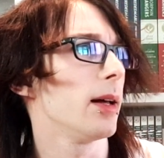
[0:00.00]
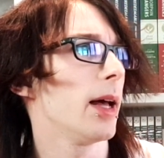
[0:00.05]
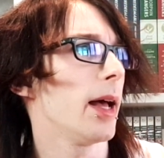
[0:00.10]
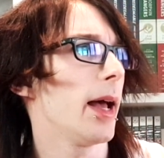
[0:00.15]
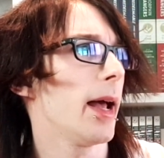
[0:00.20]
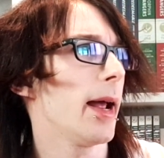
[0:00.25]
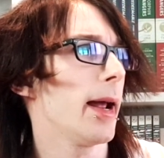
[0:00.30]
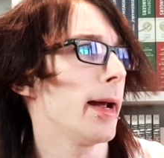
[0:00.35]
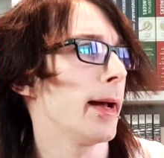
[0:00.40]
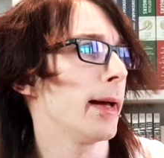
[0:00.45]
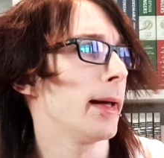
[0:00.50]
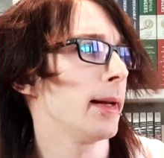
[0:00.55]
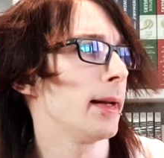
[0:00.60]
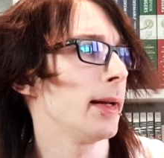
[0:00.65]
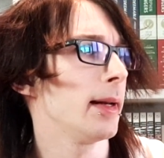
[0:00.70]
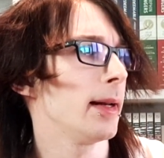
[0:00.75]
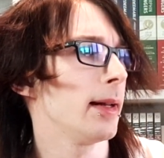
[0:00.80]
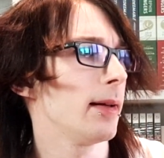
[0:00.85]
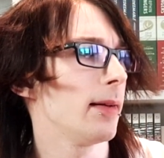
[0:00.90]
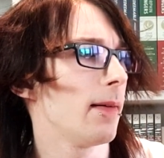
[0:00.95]

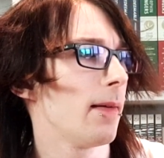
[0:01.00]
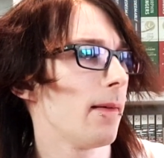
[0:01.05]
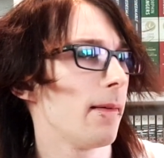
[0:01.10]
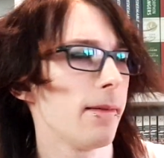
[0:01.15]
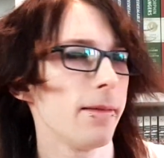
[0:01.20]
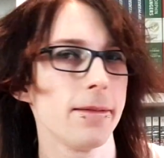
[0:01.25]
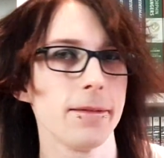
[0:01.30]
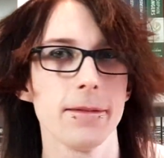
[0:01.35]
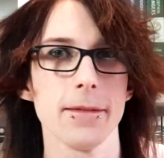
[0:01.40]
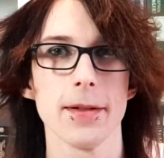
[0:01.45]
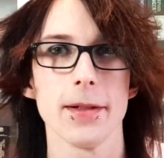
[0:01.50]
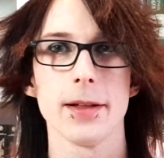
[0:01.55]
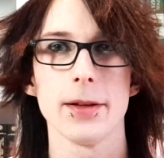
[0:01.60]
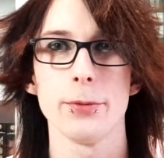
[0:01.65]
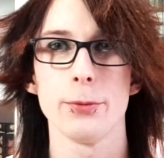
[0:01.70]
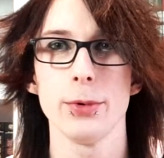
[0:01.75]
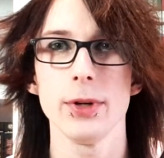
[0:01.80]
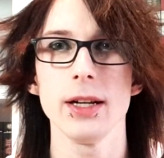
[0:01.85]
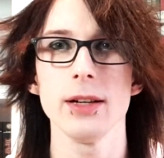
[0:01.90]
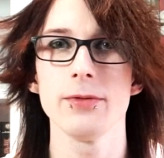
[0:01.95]
And
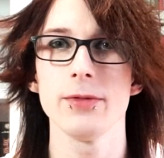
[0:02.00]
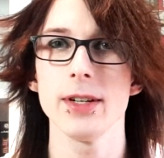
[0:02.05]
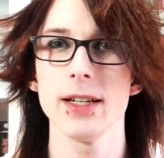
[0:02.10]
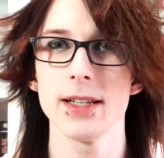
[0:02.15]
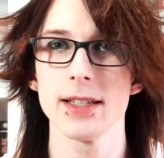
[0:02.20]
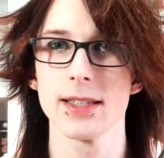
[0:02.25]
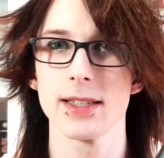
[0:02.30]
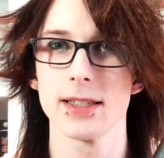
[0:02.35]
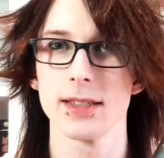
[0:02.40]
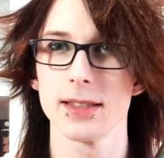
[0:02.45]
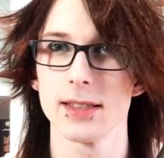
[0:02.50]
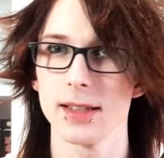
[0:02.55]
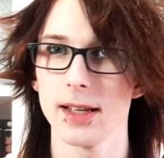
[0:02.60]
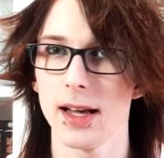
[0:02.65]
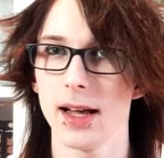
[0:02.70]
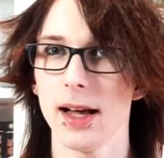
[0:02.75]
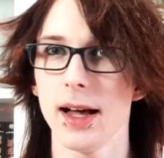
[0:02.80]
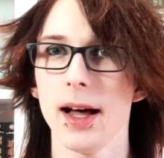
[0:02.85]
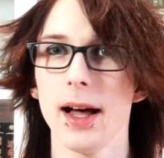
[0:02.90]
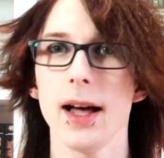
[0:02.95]
reading this,
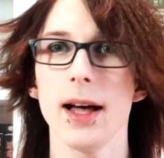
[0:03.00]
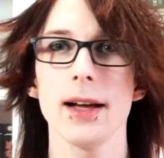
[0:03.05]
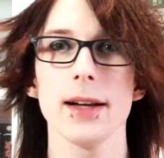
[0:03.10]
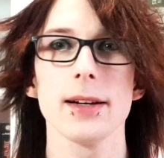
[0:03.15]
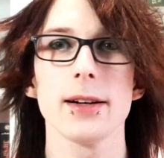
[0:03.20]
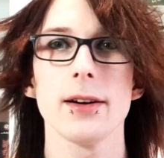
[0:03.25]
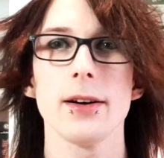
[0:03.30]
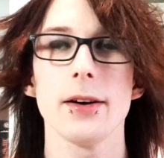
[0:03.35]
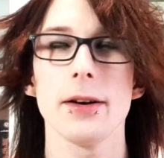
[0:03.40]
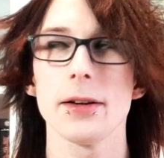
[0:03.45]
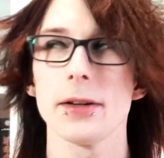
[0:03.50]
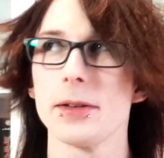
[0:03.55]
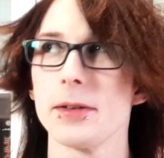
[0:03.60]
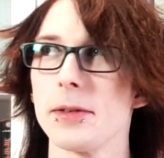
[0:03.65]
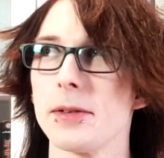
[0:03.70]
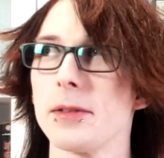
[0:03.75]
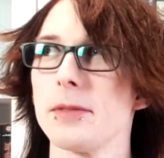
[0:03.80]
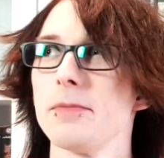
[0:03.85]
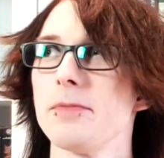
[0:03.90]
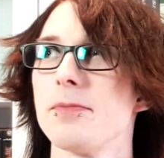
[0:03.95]
I
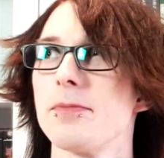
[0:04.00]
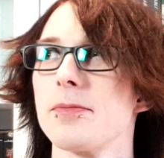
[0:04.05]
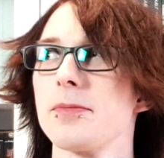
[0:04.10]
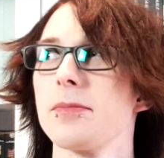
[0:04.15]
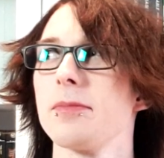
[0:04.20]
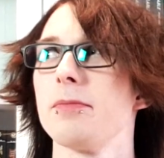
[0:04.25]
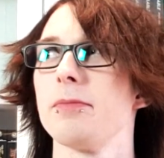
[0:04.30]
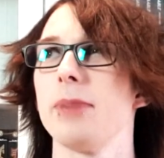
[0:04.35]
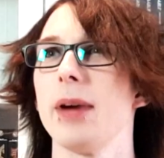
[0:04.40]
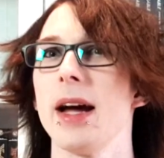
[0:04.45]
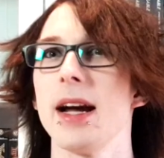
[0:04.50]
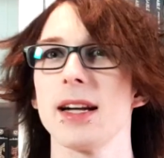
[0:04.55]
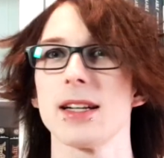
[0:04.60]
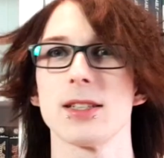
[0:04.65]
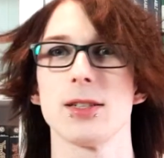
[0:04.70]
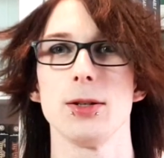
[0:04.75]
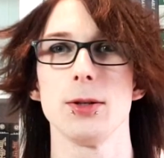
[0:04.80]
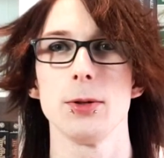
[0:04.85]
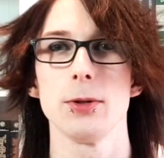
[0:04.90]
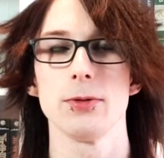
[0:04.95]
got back
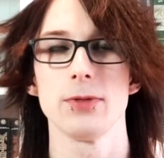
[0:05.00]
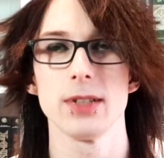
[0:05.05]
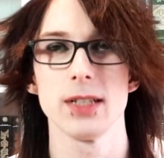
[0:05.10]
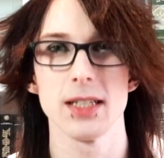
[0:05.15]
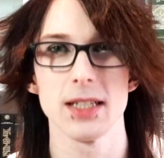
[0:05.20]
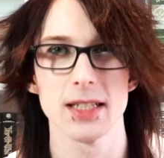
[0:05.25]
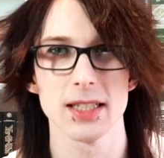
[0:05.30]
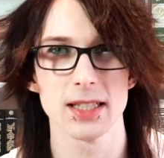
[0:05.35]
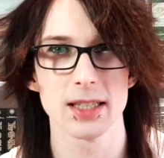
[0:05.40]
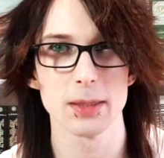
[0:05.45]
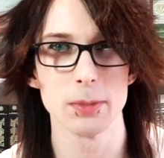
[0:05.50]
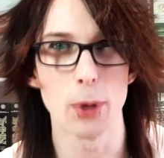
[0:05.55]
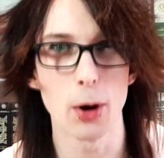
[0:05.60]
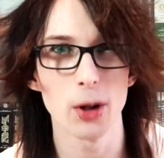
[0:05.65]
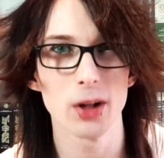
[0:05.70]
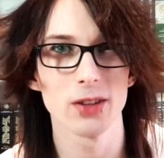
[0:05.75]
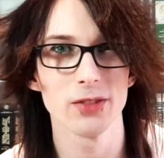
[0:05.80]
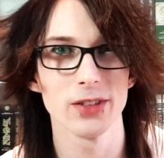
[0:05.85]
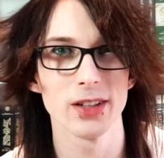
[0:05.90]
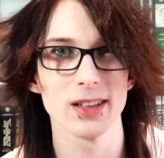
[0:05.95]
to the
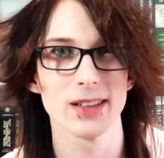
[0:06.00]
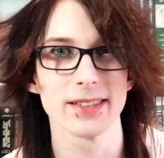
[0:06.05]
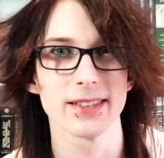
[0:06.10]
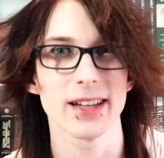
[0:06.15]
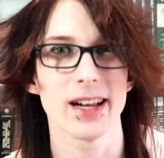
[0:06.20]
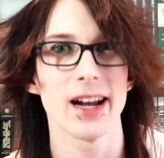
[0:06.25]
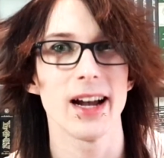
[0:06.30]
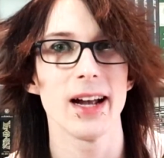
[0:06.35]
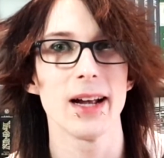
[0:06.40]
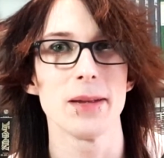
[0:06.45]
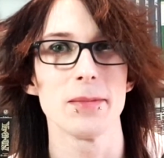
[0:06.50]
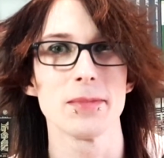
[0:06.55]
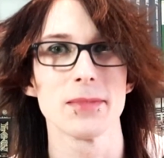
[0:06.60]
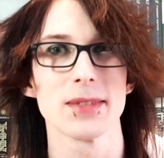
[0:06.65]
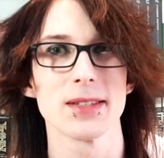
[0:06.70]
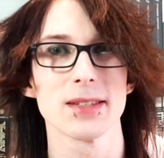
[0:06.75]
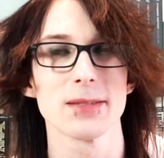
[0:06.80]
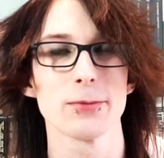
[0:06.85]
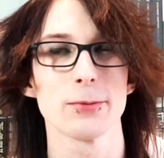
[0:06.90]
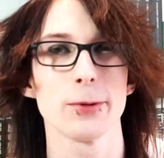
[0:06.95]
Smallville
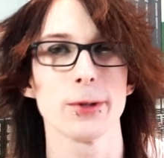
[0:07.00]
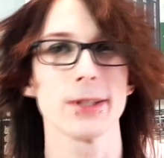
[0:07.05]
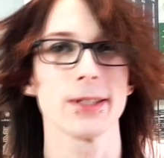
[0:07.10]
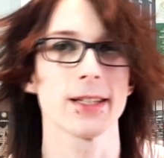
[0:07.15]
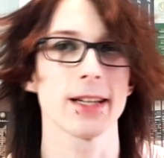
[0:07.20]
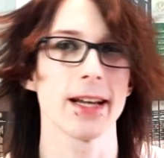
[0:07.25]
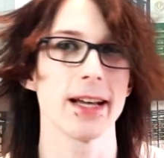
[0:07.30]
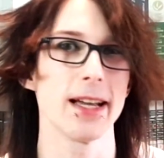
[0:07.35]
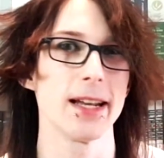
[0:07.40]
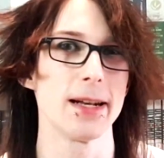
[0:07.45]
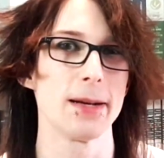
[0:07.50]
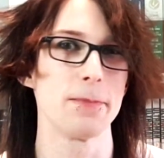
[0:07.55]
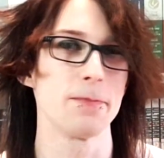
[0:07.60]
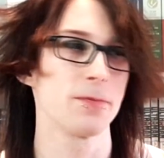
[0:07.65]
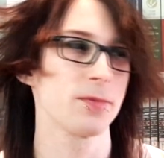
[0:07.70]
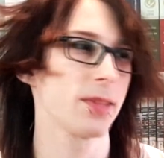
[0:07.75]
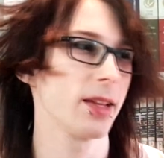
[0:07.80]
times once again.